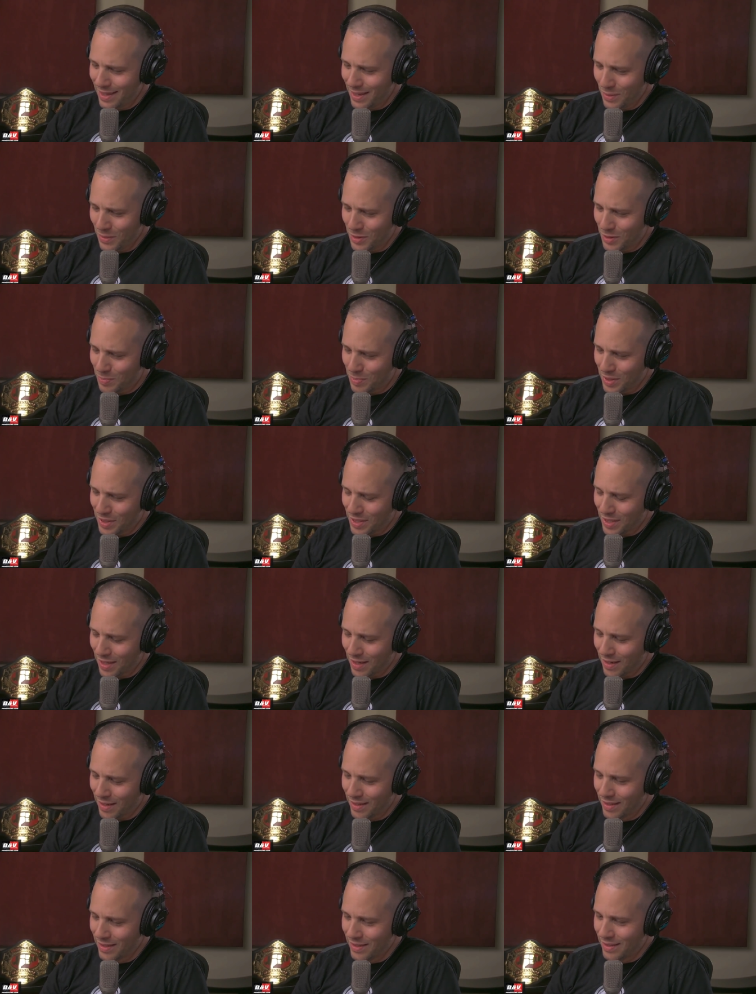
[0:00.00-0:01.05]
That was
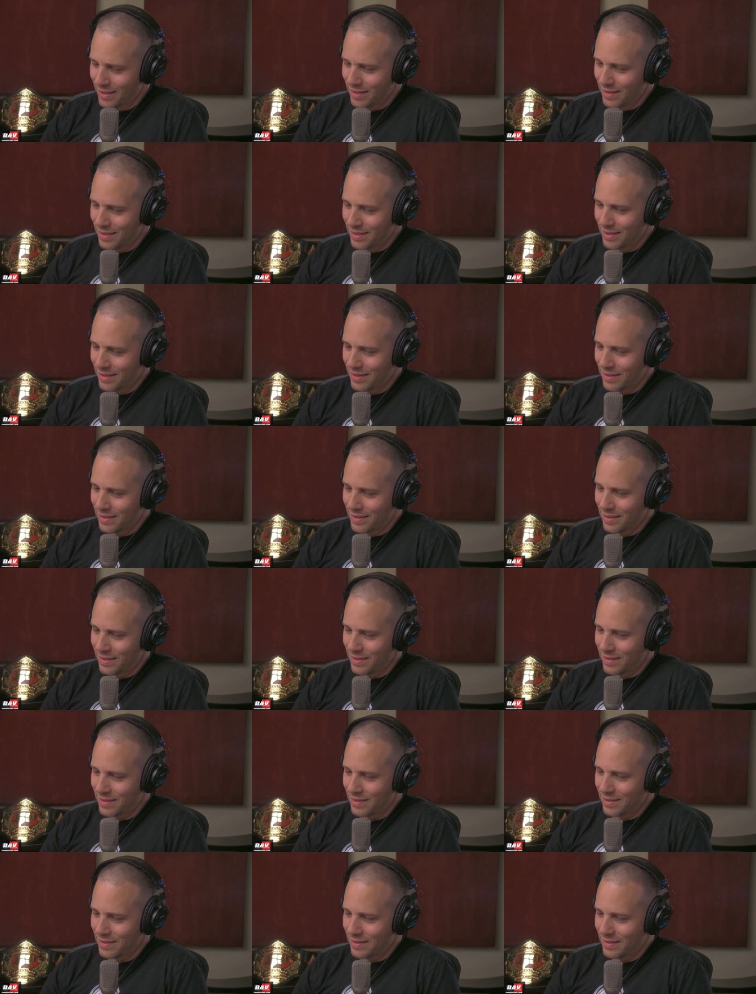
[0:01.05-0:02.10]
bizarre.
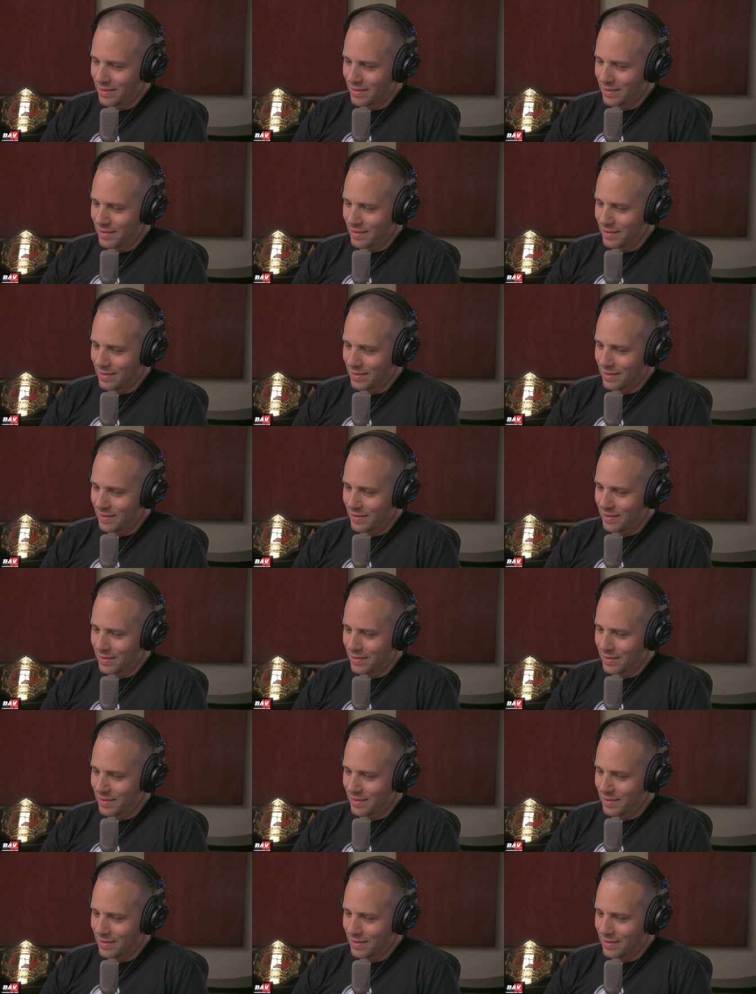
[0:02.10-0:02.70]
So he goes to New